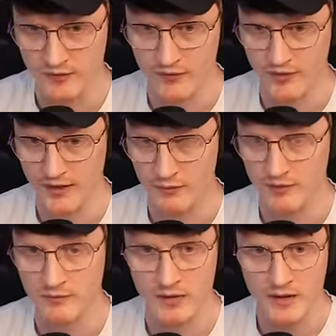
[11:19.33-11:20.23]
via the...
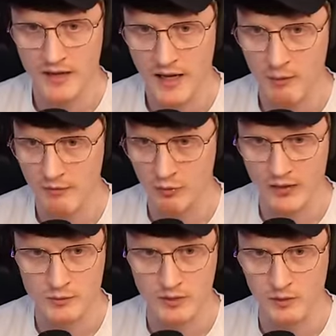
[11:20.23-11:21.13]
However,
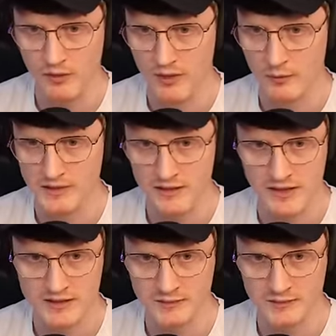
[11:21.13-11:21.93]
as we were on our way to the last